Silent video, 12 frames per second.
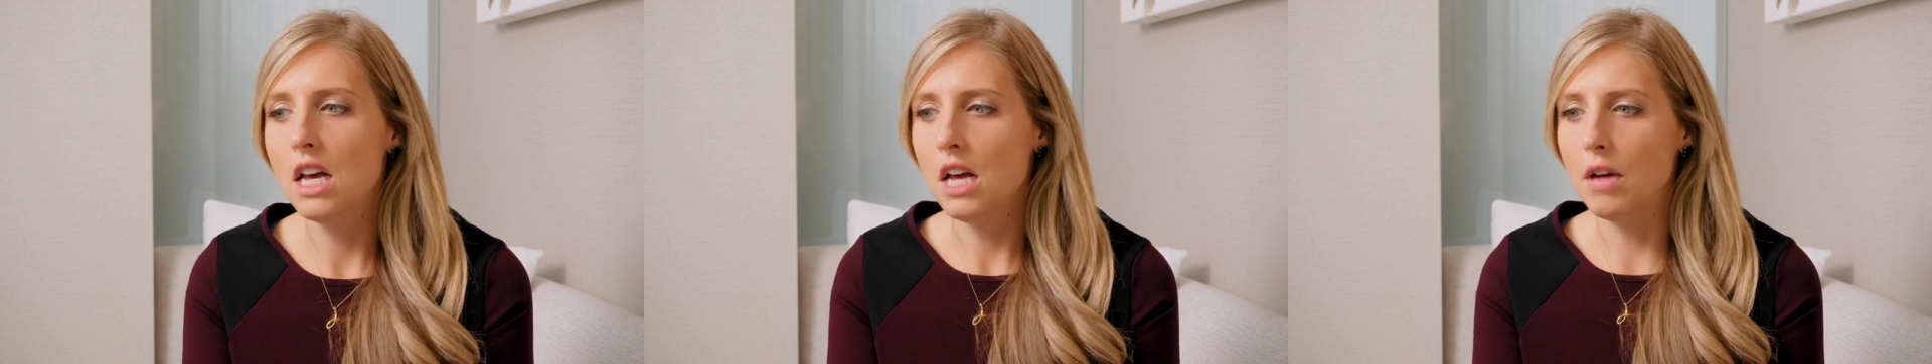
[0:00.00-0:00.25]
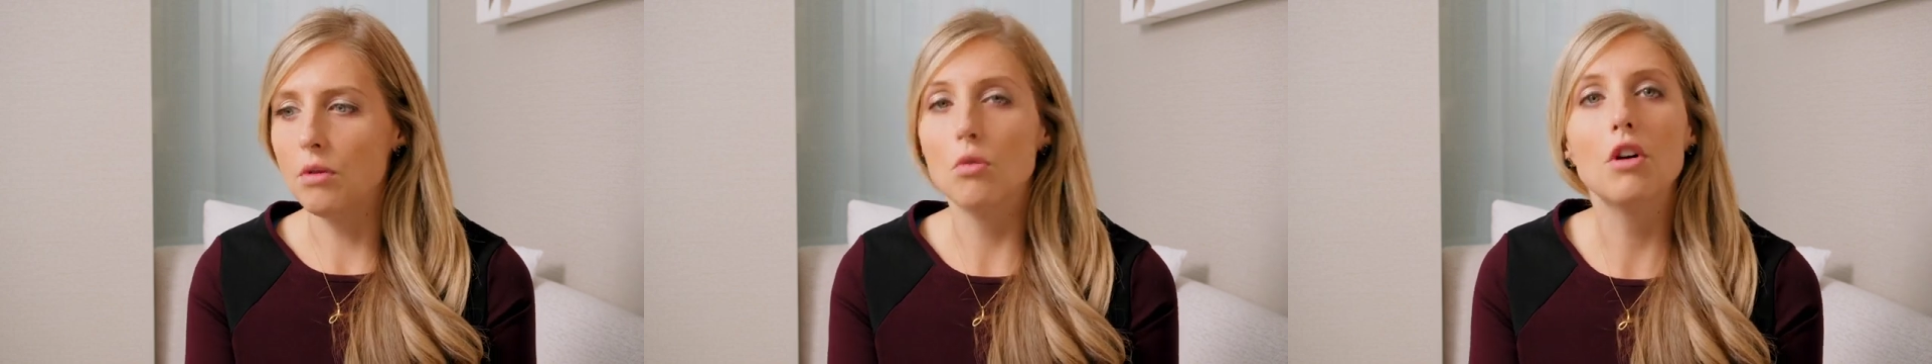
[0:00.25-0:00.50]

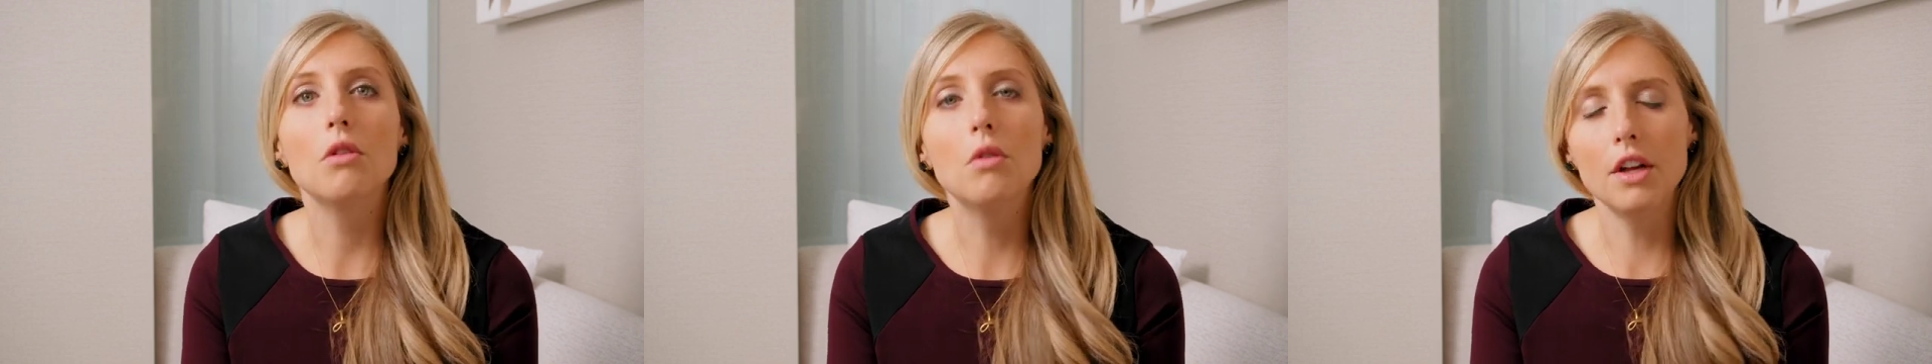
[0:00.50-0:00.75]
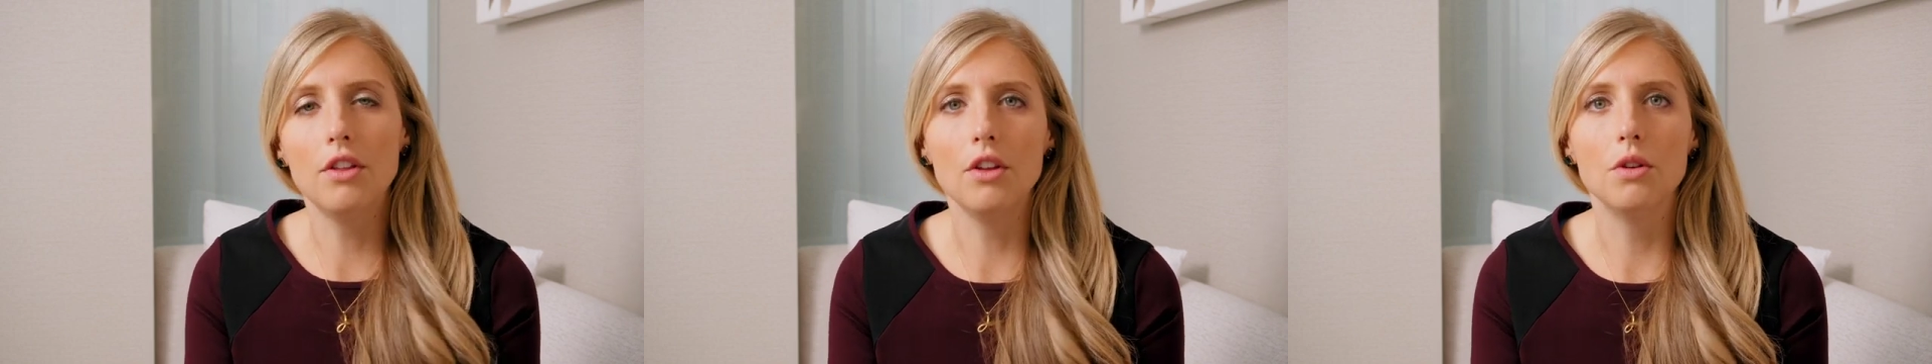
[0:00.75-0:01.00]
and work
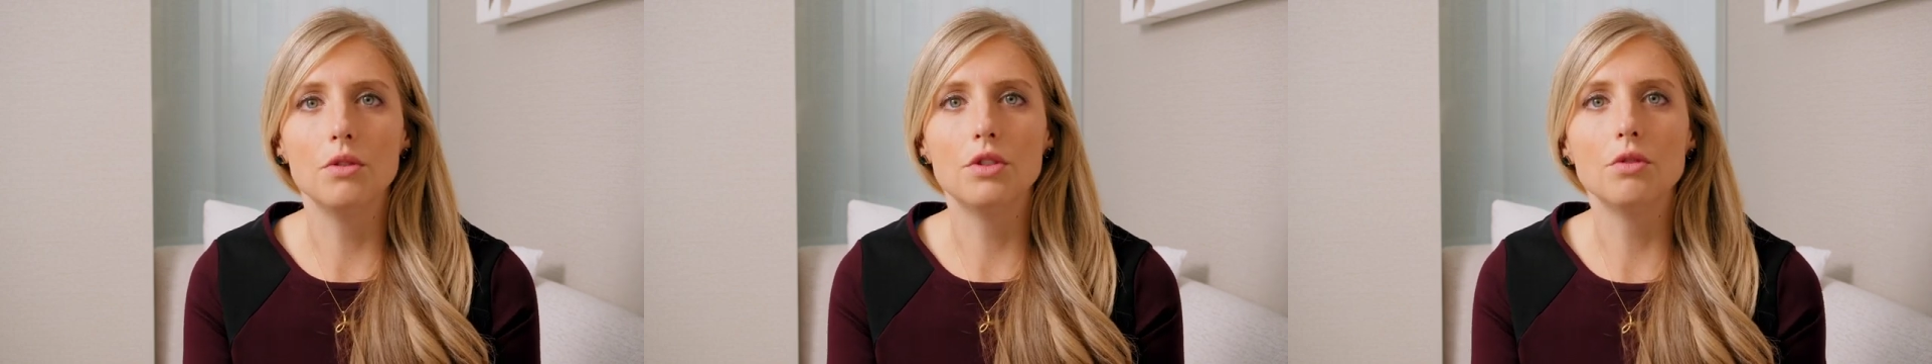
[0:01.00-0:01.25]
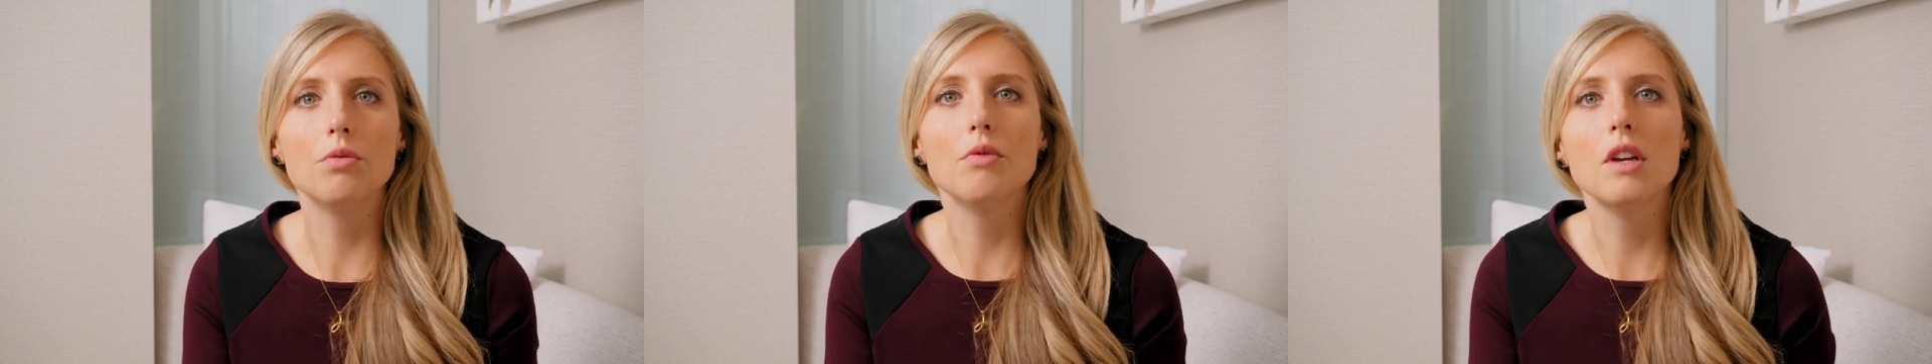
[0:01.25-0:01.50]
with you
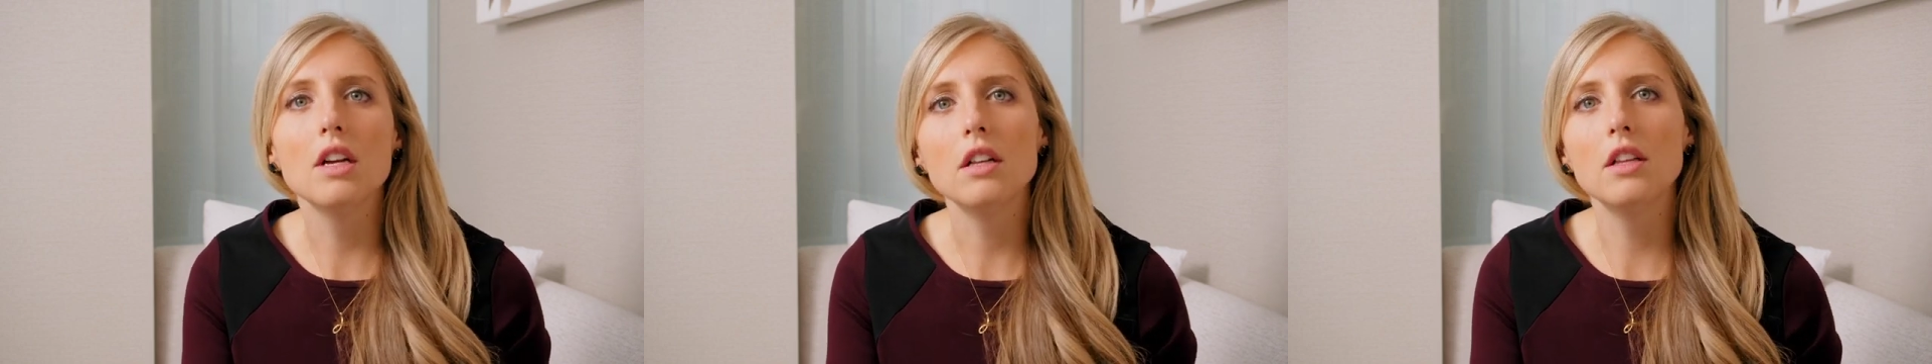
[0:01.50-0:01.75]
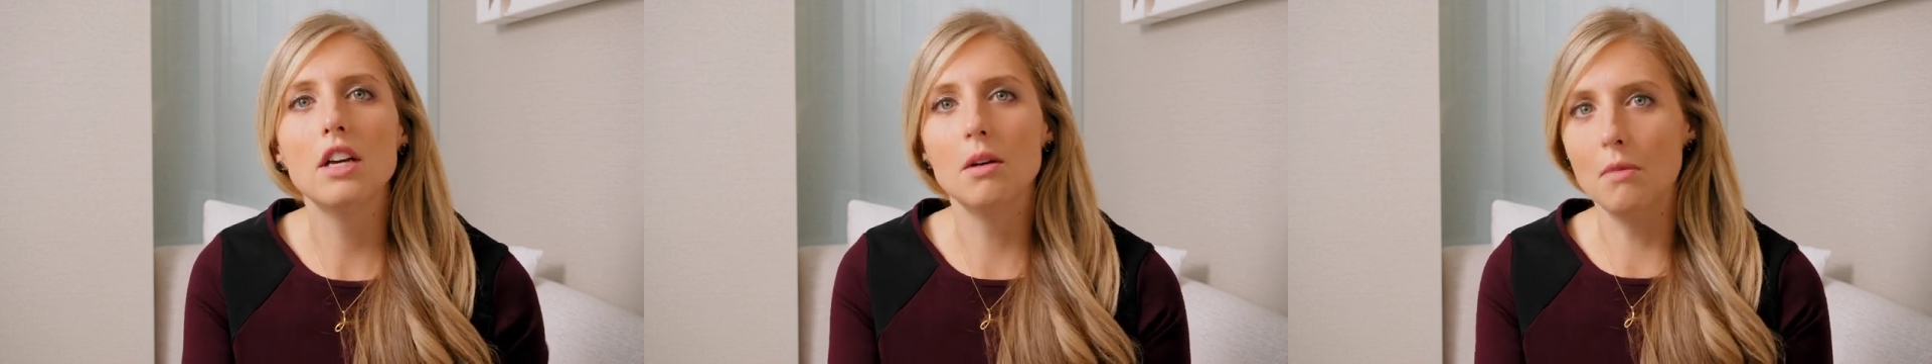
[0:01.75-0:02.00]
to
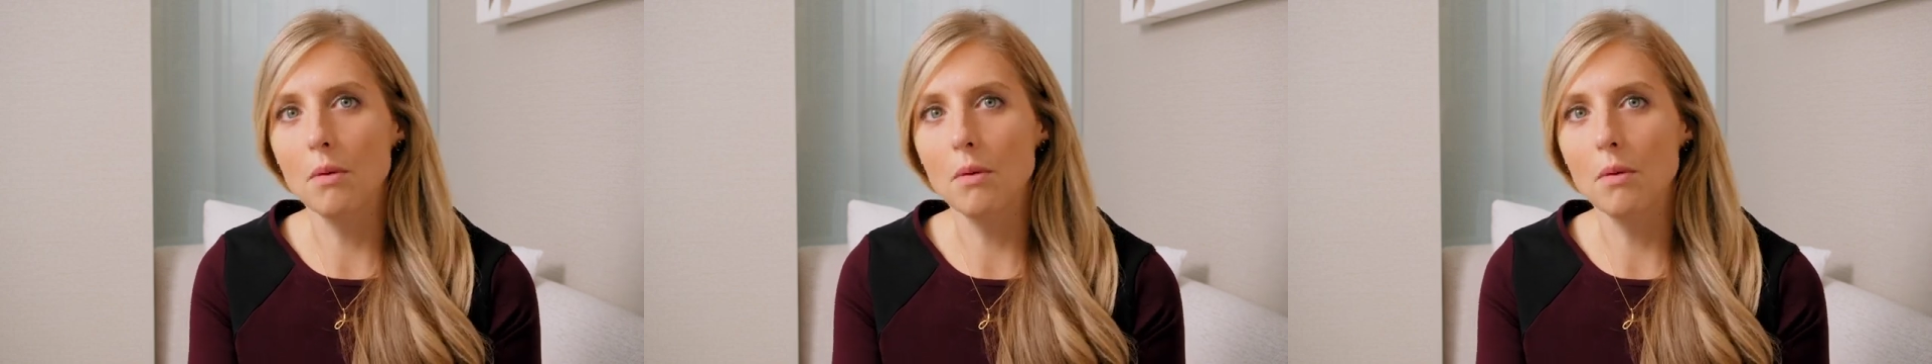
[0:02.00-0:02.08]
really come